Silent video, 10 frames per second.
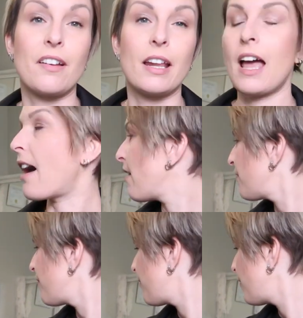not
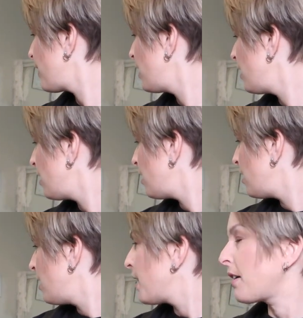have
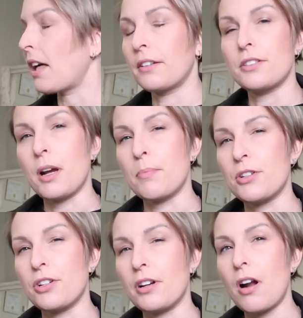color
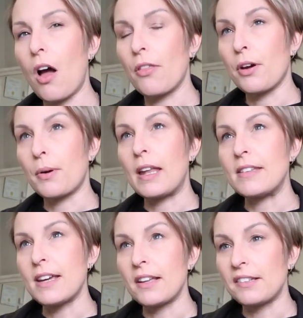temperature, although
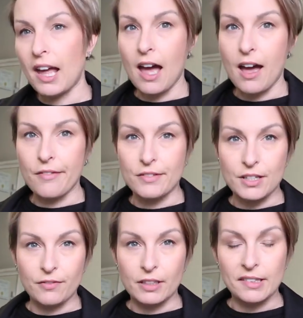it does have
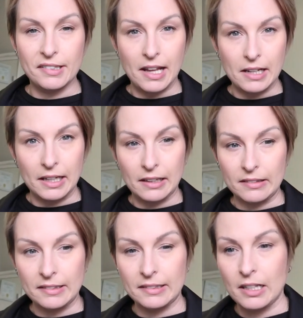different
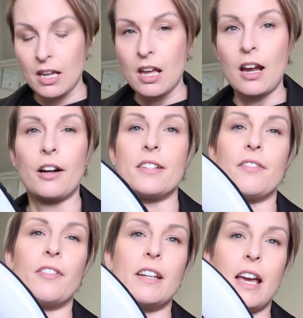settings or
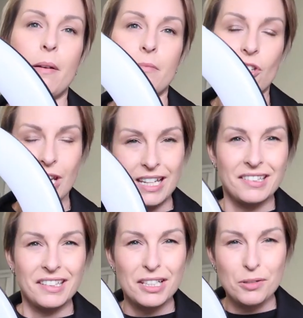different um,
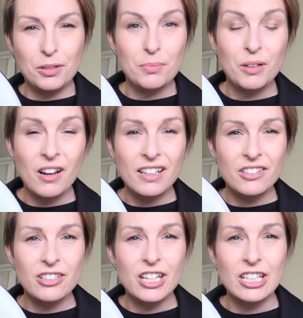shades that you could put on
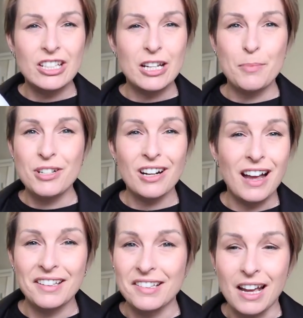it to change the temperature.
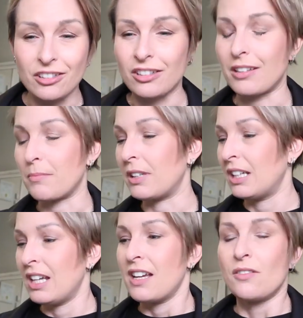I stashed them.
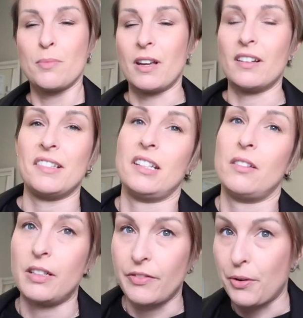To be honest, I
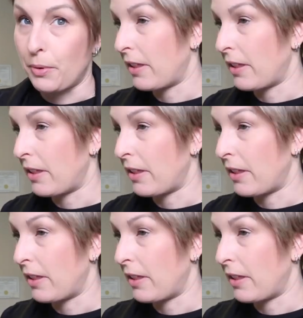don't even know